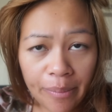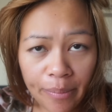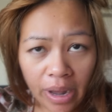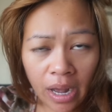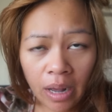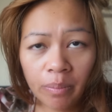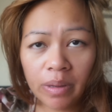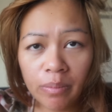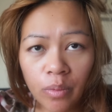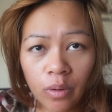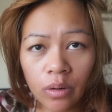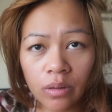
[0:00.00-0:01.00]
up
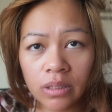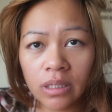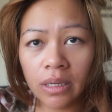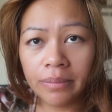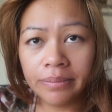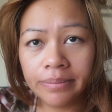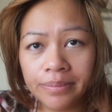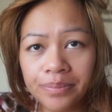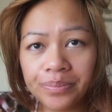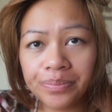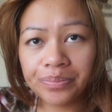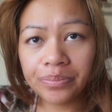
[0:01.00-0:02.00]
and brought some
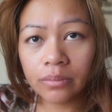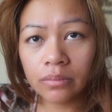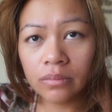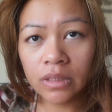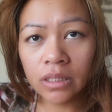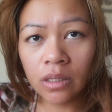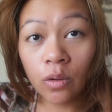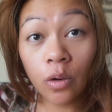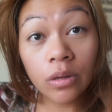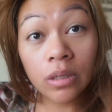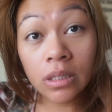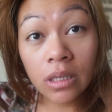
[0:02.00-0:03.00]

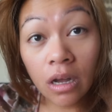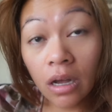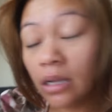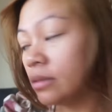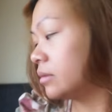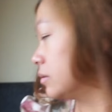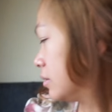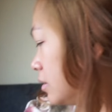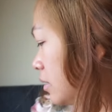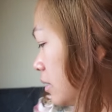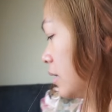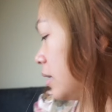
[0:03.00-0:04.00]
croissant,
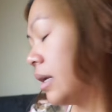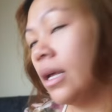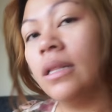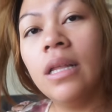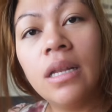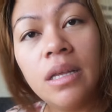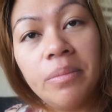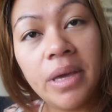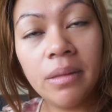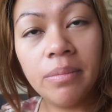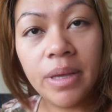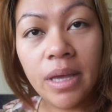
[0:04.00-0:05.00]
and then he
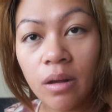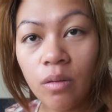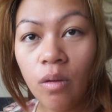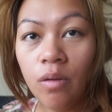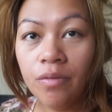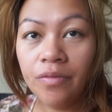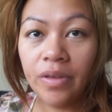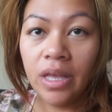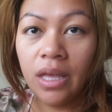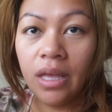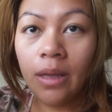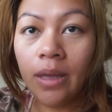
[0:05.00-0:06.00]
made me a
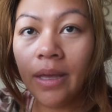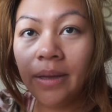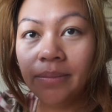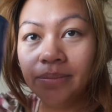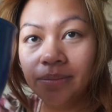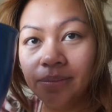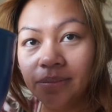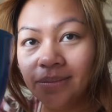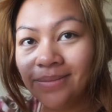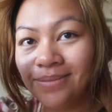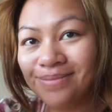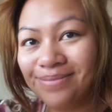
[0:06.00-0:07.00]
coffee.
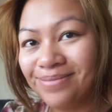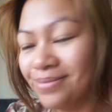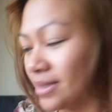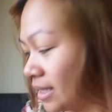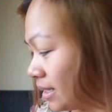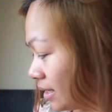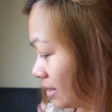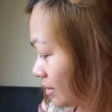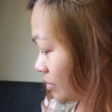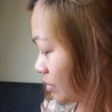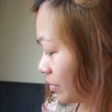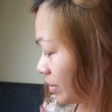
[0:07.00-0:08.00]

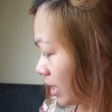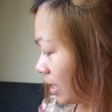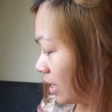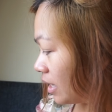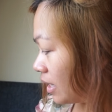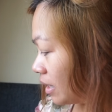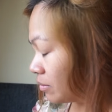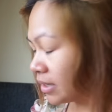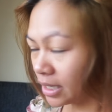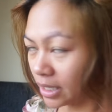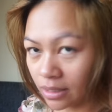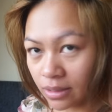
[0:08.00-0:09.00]
So yeah, I'm
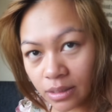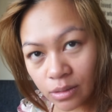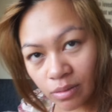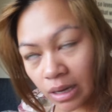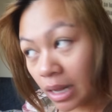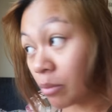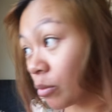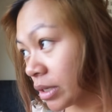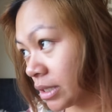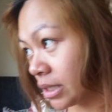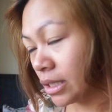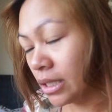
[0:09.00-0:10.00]
gonna eat this while I'm
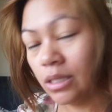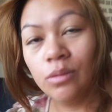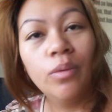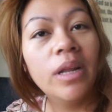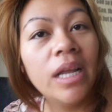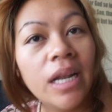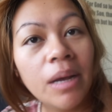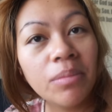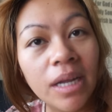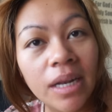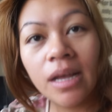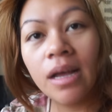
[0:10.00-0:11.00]
watching this one, and
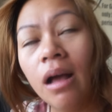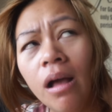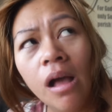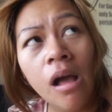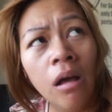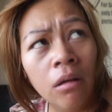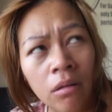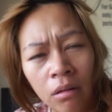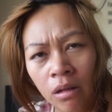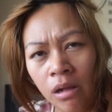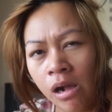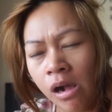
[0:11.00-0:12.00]
I'm gonna
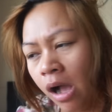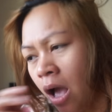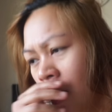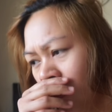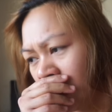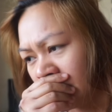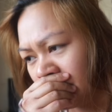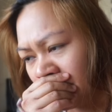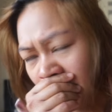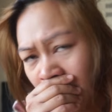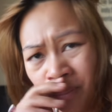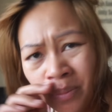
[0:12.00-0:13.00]
rest
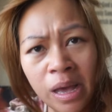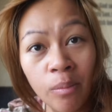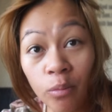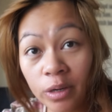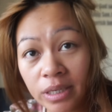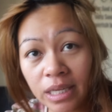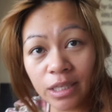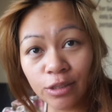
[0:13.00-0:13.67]
for a bit. I'm working